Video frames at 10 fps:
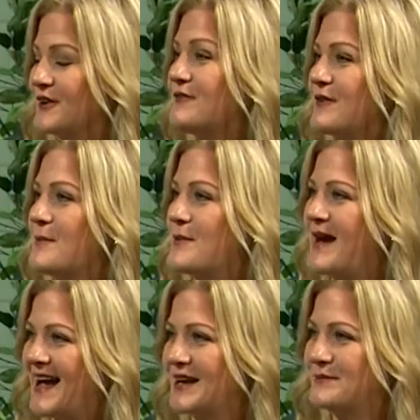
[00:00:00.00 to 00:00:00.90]
from a
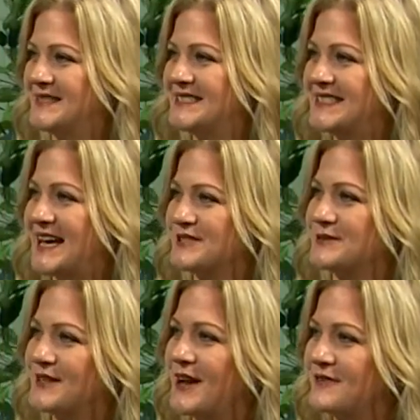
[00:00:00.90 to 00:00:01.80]
backup and disaster
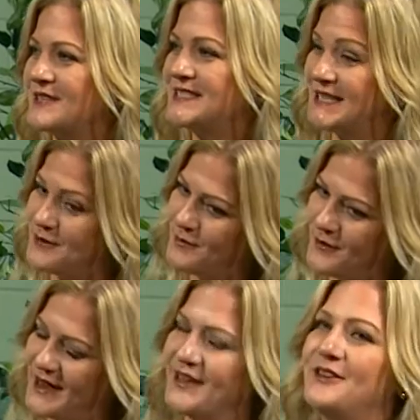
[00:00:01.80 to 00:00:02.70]
recovery
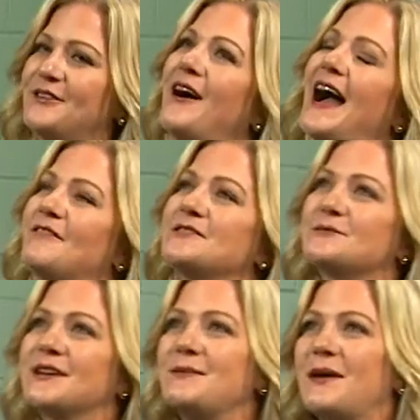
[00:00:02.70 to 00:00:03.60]
standpoint. You don't have to
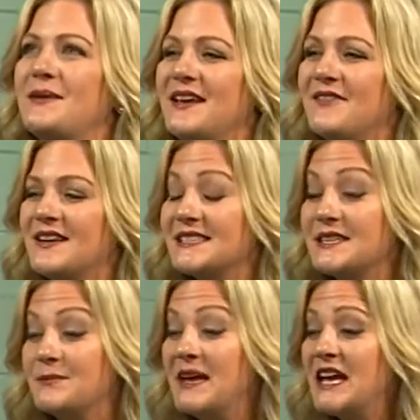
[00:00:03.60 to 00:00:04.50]
worry about being a
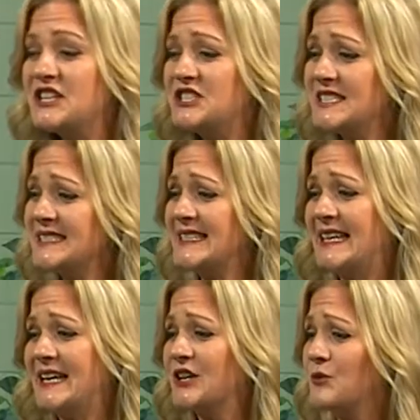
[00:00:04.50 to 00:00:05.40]
victim. Just to
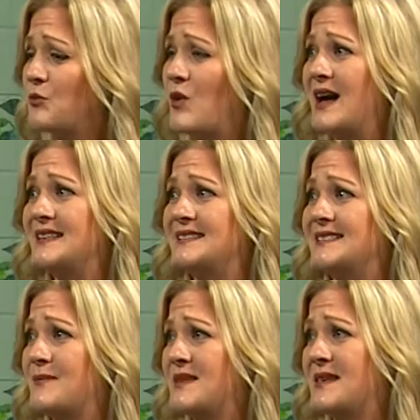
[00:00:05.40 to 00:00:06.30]
hear what
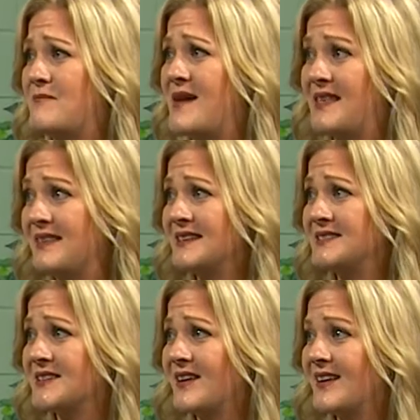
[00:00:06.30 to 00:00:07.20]
some of the
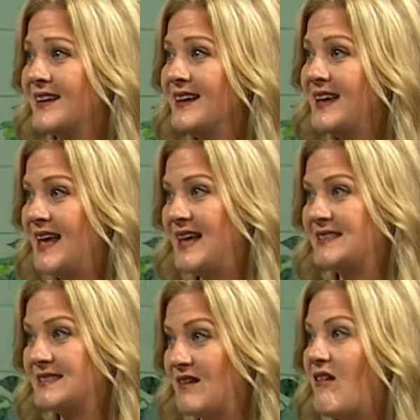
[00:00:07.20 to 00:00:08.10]
methods are
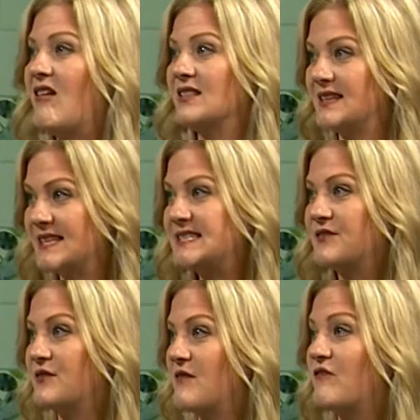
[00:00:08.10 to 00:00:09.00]
and all of the
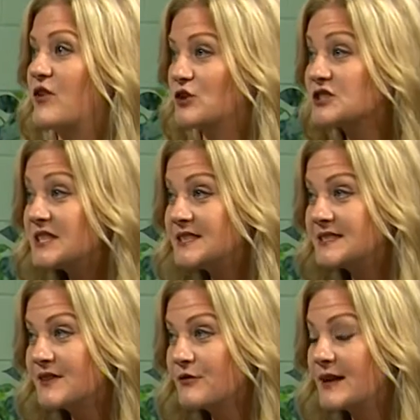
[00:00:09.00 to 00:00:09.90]
different
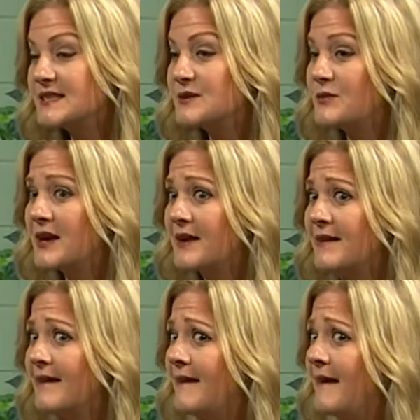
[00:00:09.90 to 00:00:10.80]
versions of ransomware,
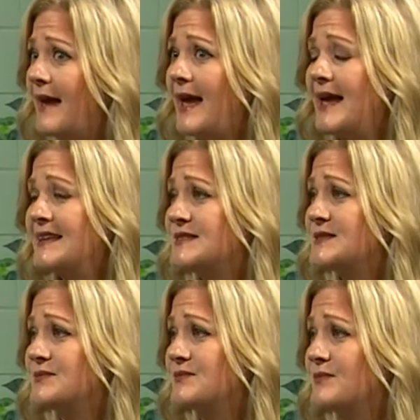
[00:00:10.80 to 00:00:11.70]

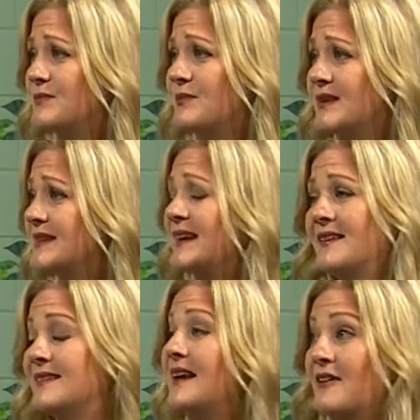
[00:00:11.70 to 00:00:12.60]
it's really
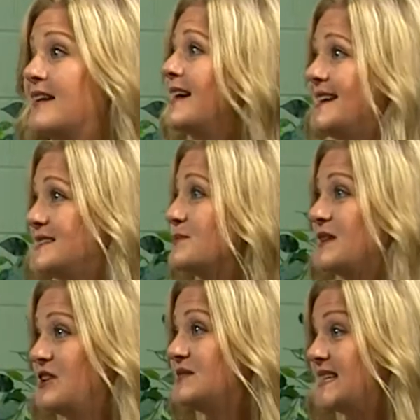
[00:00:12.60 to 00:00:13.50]
hilarious
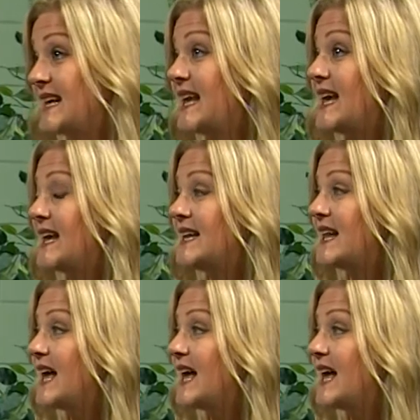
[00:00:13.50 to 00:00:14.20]
when you dig in,